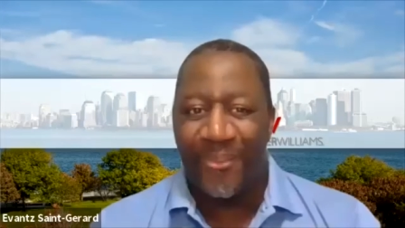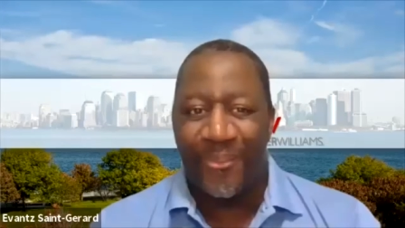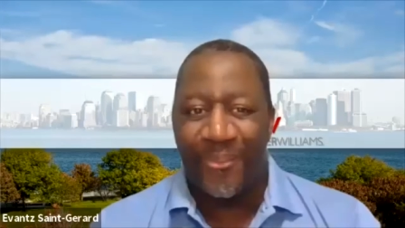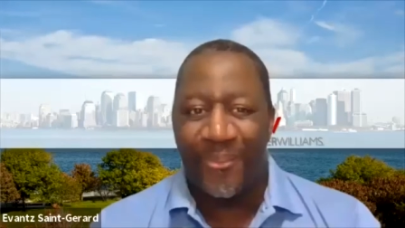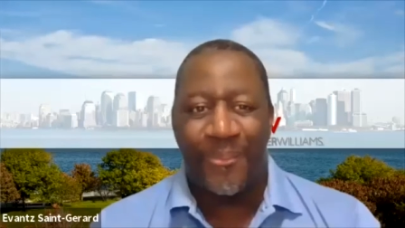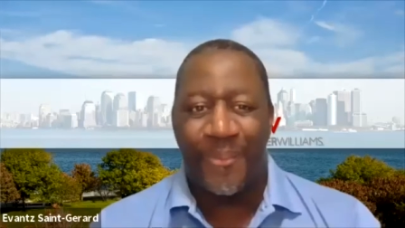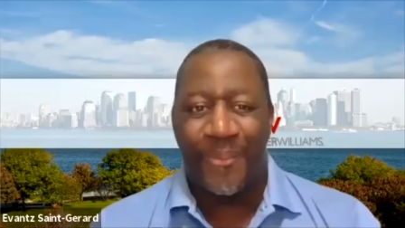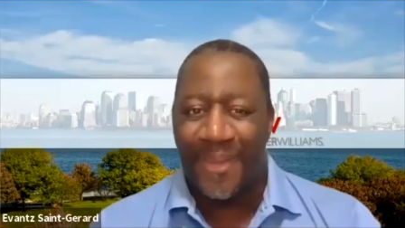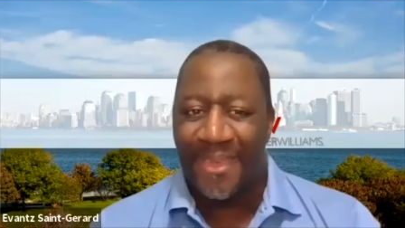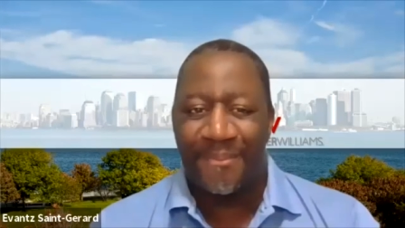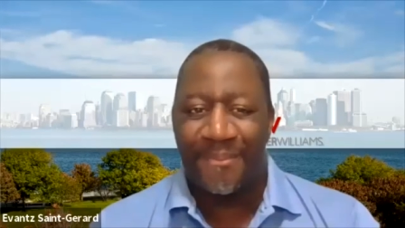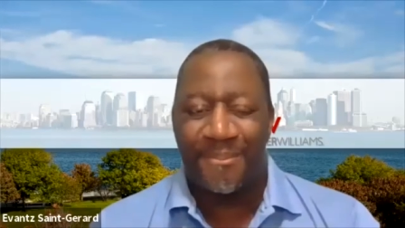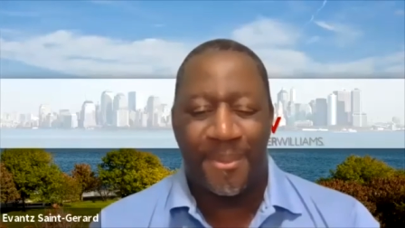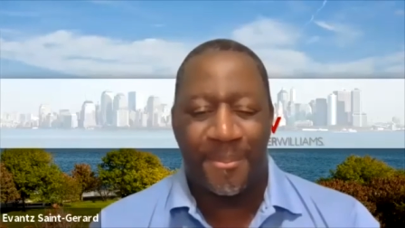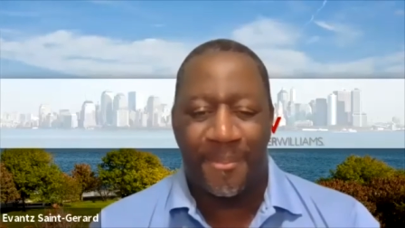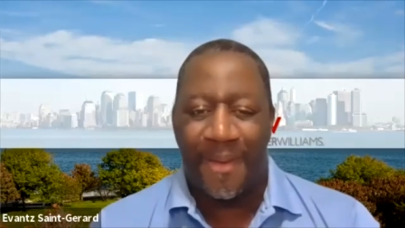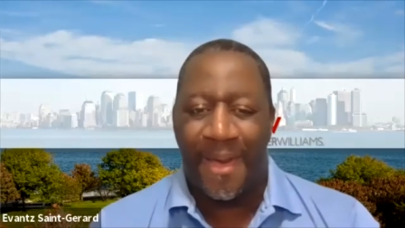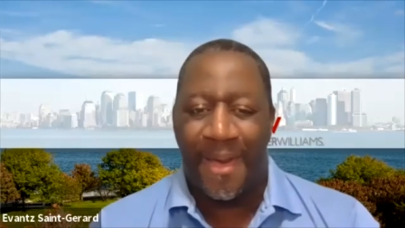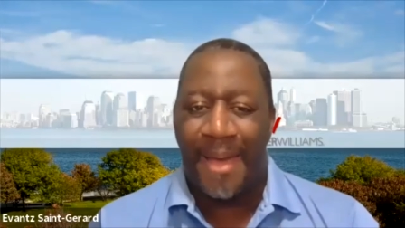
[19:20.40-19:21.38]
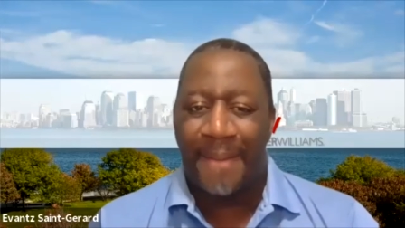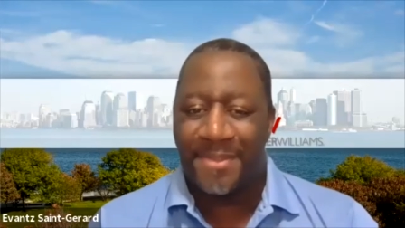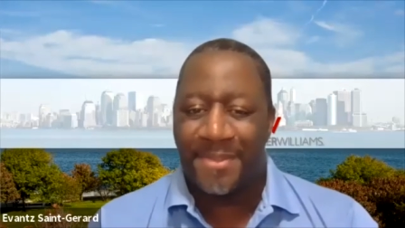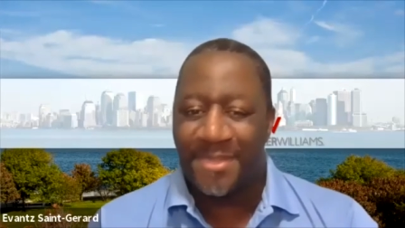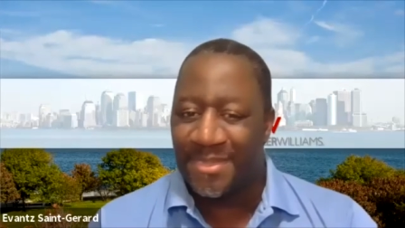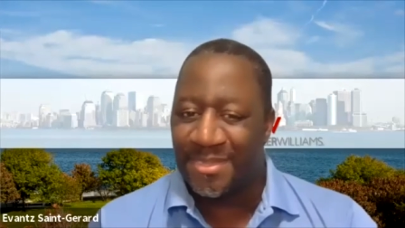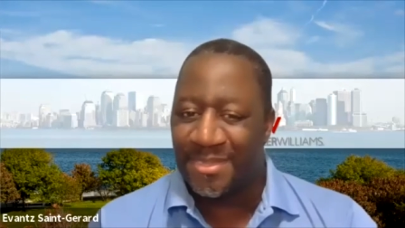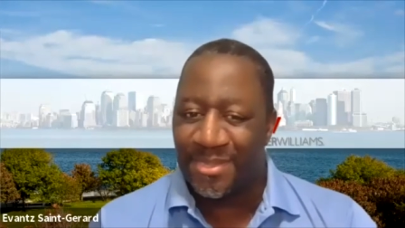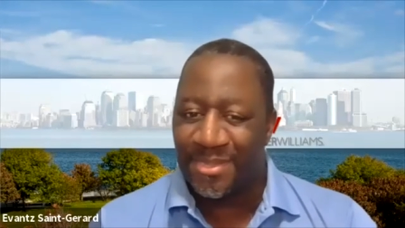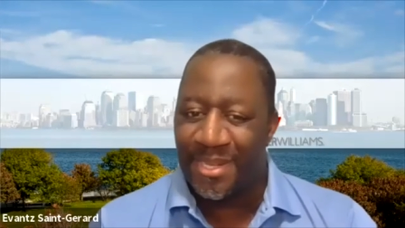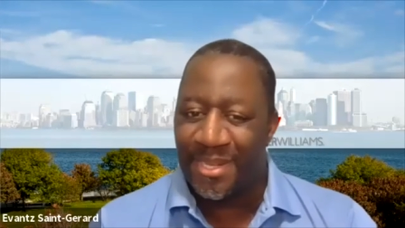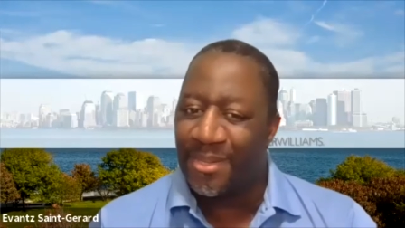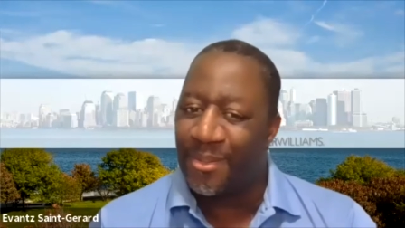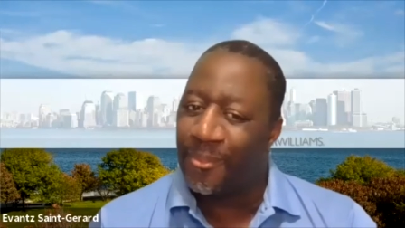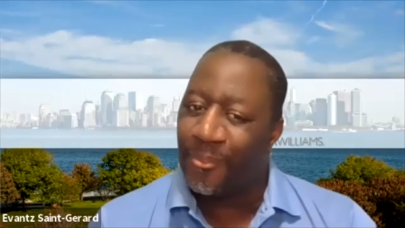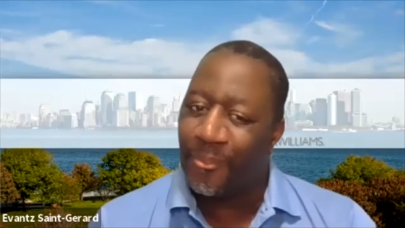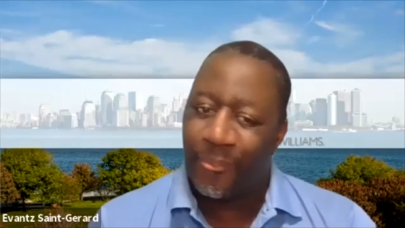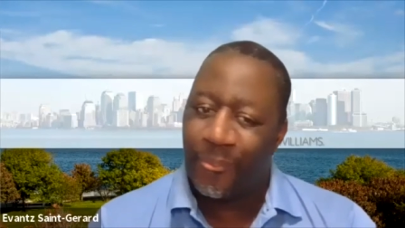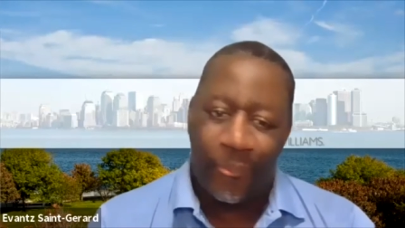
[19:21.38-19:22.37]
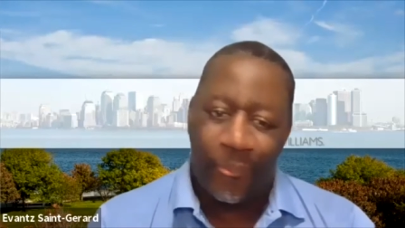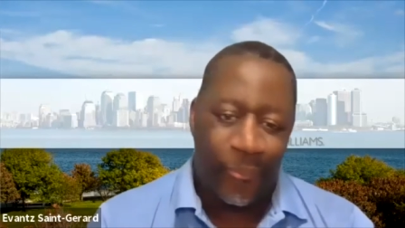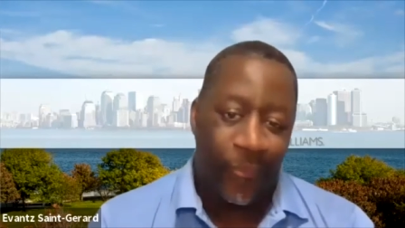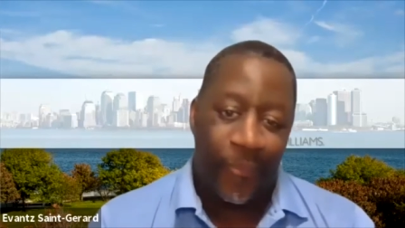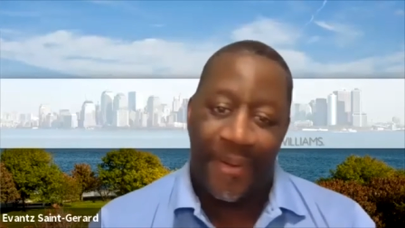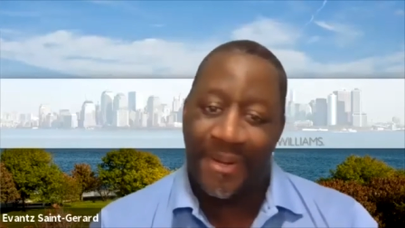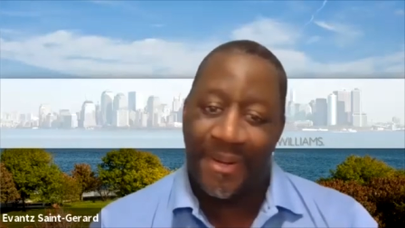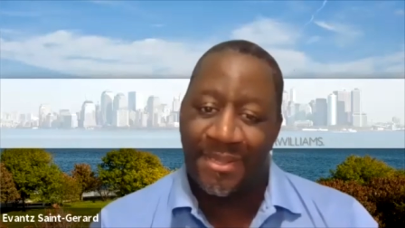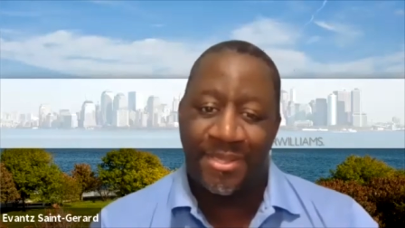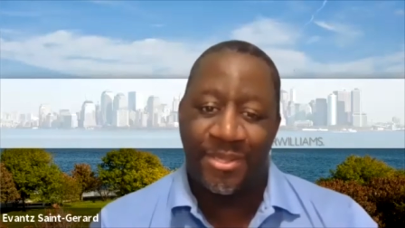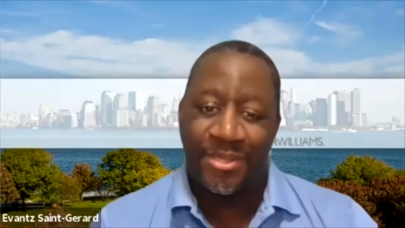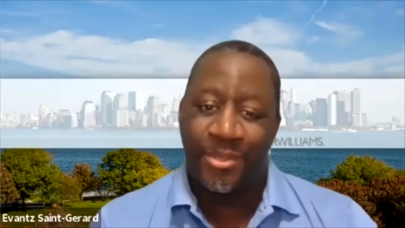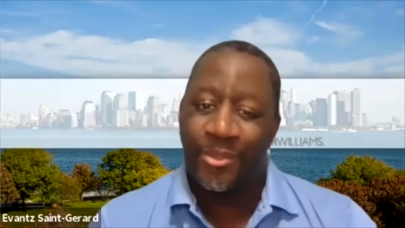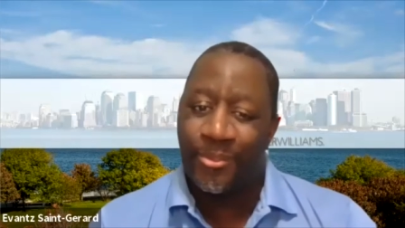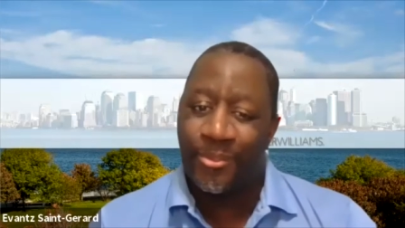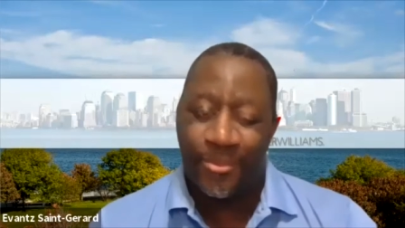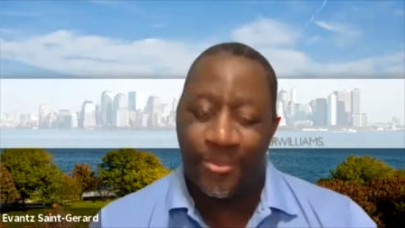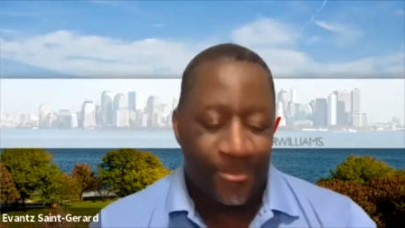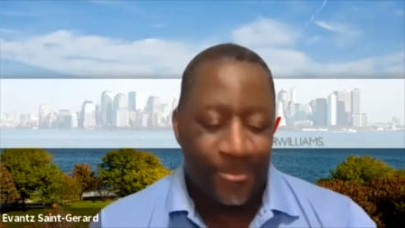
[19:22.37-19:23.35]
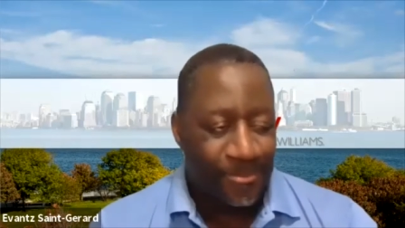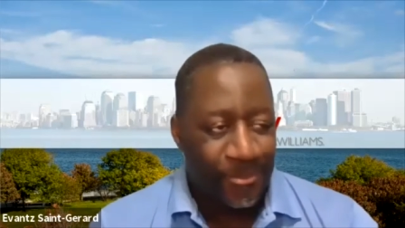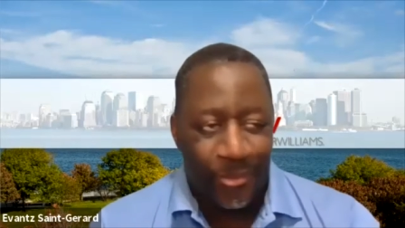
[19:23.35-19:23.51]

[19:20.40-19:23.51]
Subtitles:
we want to give people options so they know where to